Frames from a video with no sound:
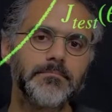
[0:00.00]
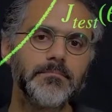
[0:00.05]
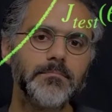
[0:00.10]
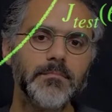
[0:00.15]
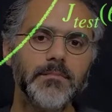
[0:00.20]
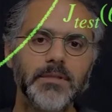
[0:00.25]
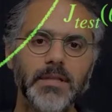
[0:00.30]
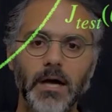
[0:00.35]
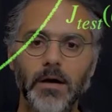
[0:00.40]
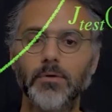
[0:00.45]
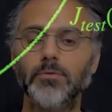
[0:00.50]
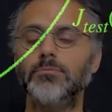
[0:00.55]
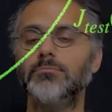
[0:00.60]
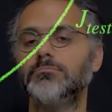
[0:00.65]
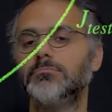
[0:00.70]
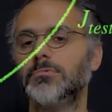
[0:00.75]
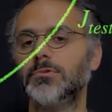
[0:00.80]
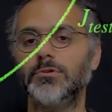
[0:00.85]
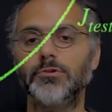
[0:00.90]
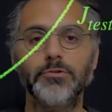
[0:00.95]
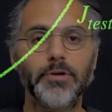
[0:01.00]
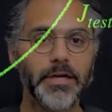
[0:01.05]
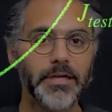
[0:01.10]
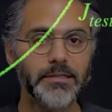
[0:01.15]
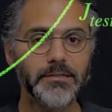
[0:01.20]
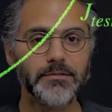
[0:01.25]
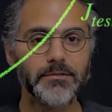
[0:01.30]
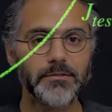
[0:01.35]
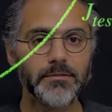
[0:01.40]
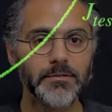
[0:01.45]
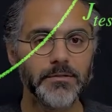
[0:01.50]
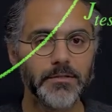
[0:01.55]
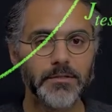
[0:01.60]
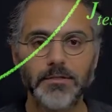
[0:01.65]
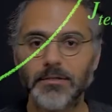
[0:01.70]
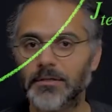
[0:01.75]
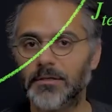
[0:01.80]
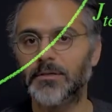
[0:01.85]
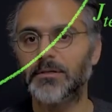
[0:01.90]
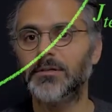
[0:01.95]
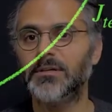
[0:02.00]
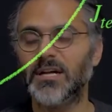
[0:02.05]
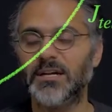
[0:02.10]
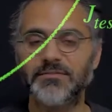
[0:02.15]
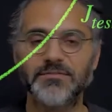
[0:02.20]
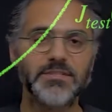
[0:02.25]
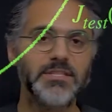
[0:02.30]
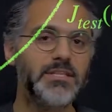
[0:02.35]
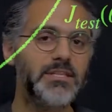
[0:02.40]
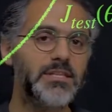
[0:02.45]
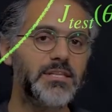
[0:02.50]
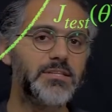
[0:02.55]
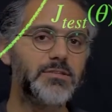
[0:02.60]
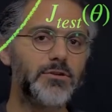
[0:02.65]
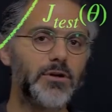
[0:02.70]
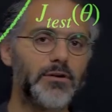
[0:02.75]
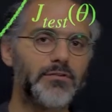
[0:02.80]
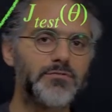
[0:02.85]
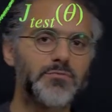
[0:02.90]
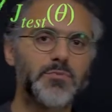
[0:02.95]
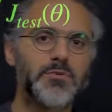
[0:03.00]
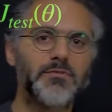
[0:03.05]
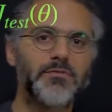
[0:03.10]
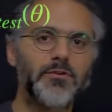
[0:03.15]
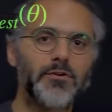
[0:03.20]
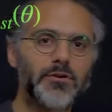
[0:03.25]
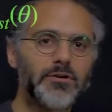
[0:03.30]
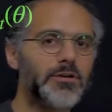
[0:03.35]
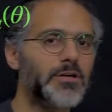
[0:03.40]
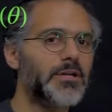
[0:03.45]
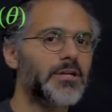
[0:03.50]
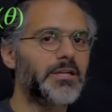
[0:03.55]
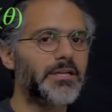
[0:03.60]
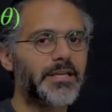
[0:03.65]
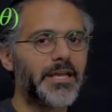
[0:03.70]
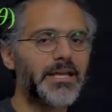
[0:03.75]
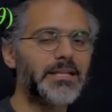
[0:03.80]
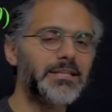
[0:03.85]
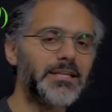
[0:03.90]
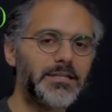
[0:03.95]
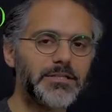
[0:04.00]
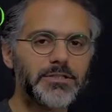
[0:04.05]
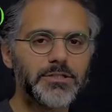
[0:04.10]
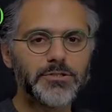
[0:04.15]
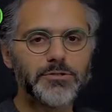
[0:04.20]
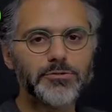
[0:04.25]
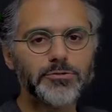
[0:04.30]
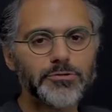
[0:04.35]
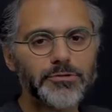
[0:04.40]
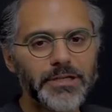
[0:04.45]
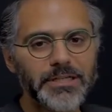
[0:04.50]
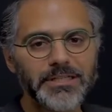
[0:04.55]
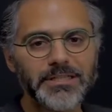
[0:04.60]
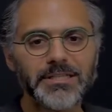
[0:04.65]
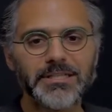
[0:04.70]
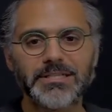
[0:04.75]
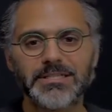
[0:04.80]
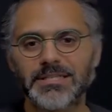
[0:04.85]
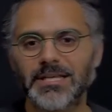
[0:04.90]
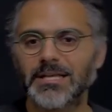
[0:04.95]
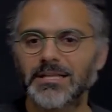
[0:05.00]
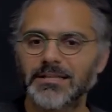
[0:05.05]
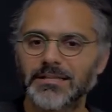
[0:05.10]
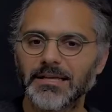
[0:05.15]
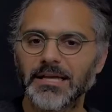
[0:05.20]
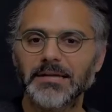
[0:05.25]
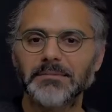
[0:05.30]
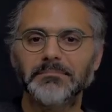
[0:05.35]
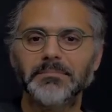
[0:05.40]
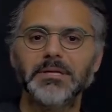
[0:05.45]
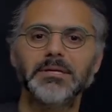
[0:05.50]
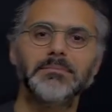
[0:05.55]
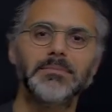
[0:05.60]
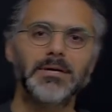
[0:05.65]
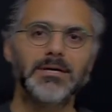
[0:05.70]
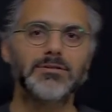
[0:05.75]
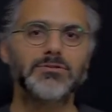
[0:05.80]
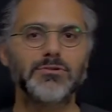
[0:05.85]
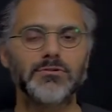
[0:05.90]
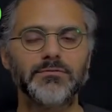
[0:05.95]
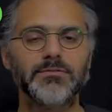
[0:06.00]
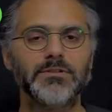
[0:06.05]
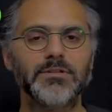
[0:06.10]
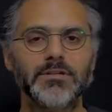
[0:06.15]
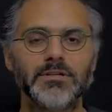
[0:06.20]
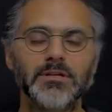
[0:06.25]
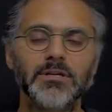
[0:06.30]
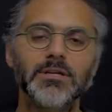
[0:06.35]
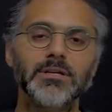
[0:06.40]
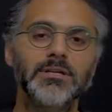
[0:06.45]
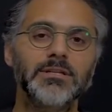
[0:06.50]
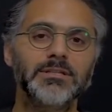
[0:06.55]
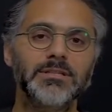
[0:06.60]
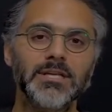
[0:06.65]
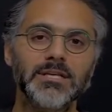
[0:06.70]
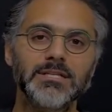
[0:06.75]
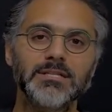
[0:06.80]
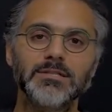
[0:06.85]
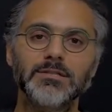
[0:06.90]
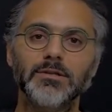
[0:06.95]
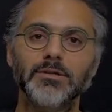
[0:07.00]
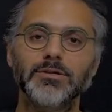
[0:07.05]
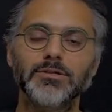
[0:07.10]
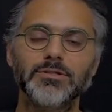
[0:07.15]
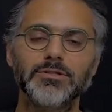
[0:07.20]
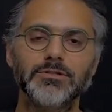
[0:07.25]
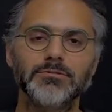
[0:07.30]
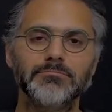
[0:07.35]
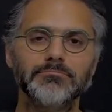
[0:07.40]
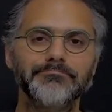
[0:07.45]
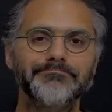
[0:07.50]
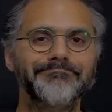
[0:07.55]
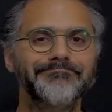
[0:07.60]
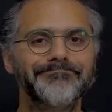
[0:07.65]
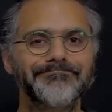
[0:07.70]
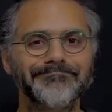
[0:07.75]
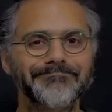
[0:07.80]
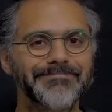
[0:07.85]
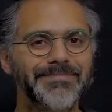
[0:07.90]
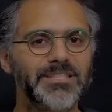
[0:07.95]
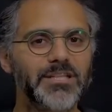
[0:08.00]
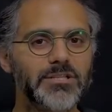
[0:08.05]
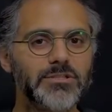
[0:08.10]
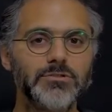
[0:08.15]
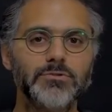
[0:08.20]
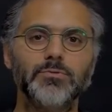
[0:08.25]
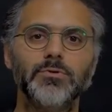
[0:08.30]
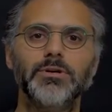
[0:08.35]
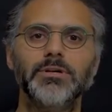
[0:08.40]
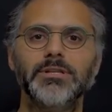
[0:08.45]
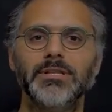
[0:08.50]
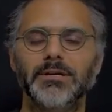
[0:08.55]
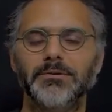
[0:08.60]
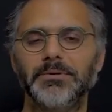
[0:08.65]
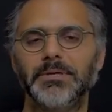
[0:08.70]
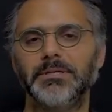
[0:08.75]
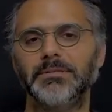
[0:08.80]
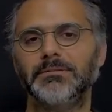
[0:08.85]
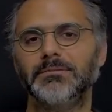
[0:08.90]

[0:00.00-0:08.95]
Now, great, I've seen these curves before. Can't I just do gradient descent and minimize over the test loss? It doesn't work that way.